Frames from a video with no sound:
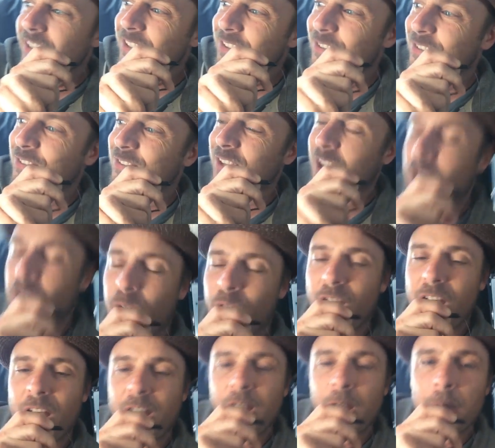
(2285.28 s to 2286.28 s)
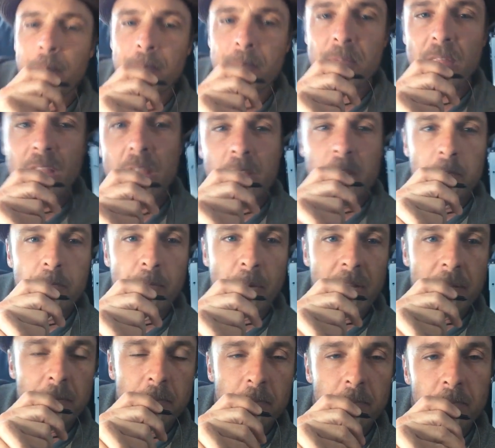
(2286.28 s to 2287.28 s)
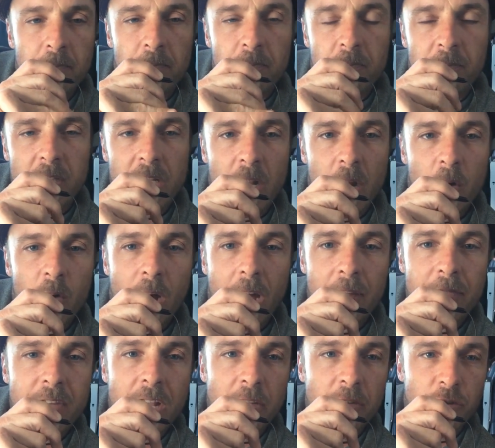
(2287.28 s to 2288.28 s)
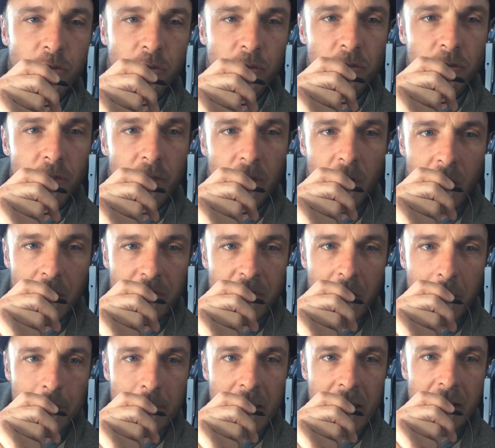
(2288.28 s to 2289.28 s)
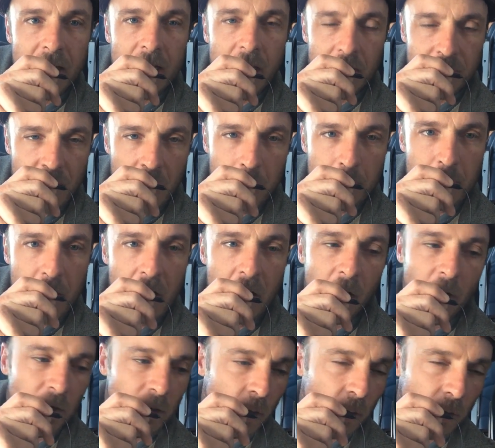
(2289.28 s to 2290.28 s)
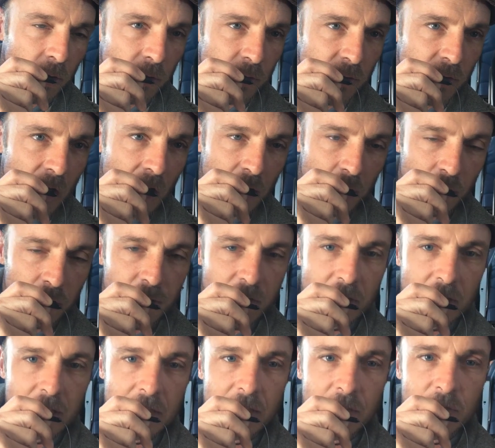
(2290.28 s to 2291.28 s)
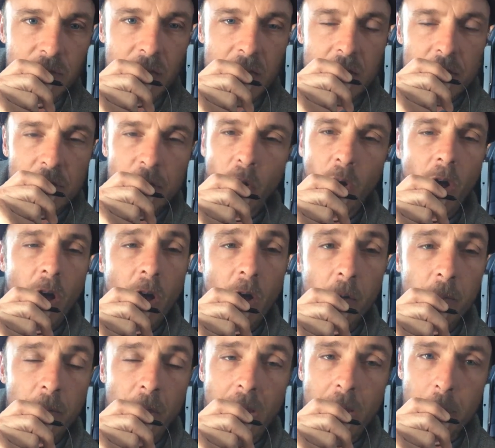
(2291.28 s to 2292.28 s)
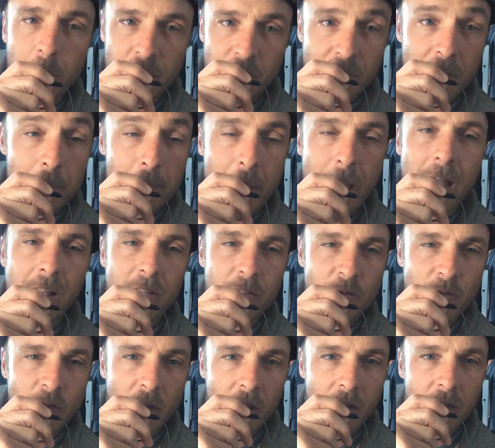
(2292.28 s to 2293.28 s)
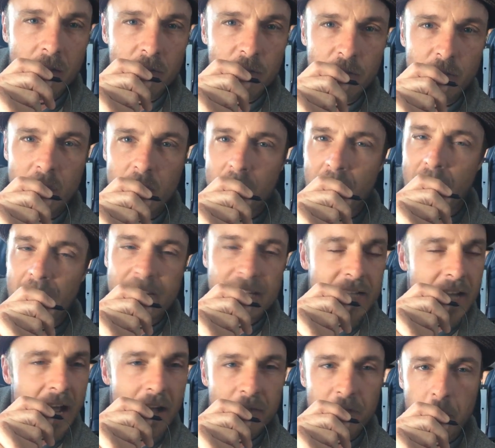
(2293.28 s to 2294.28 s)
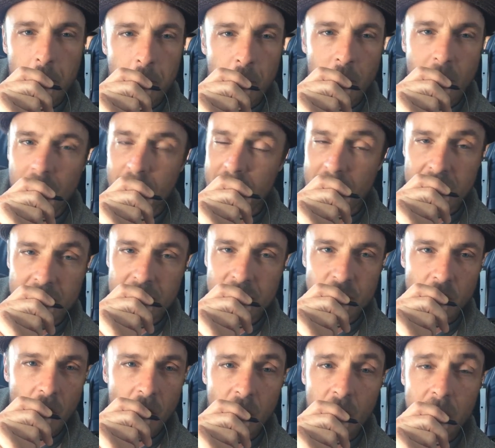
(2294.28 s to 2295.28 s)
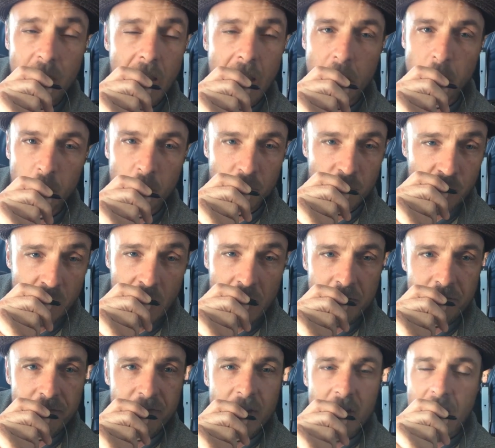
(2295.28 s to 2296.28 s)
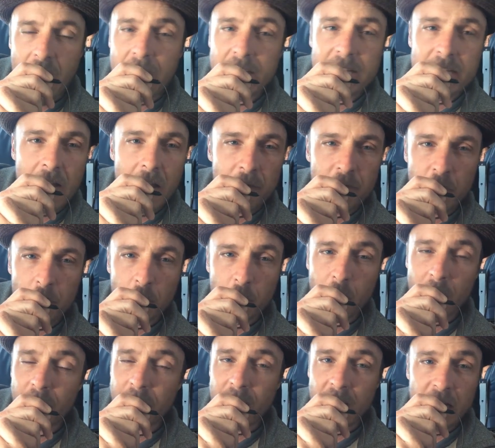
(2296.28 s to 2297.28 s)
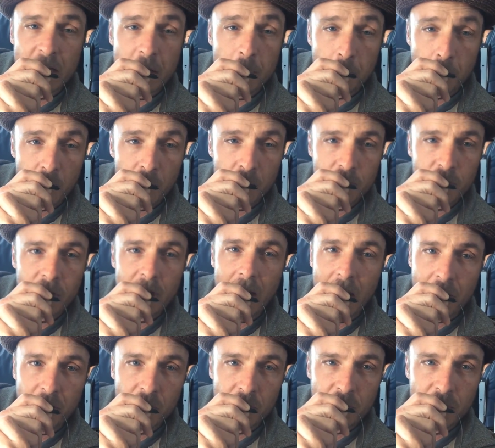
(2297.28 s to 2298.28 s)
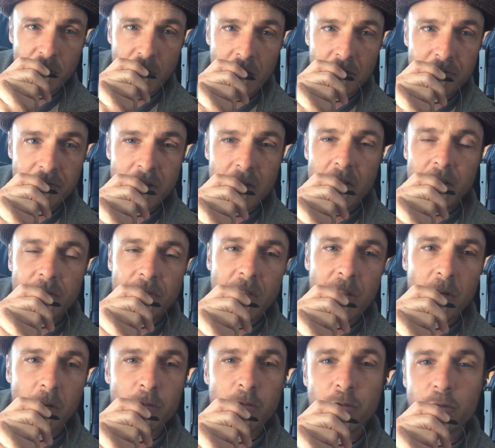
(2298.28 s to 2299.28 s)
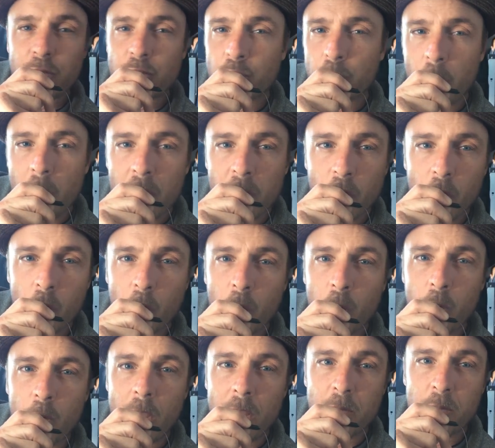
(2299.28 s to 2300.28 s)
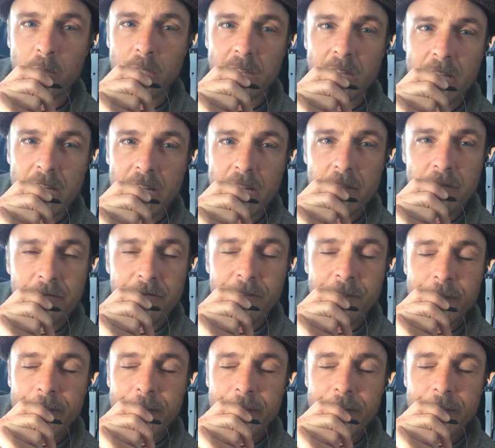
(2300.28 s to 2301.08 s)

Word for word: So, but I've got Junior, I've got Manny, I've got Belle, Laura's got Hercules. They're all, I would say, balanced dogs. I can have them around any dog and we're safe. I can have them around any person and they're safe. They don't struggle when we leave.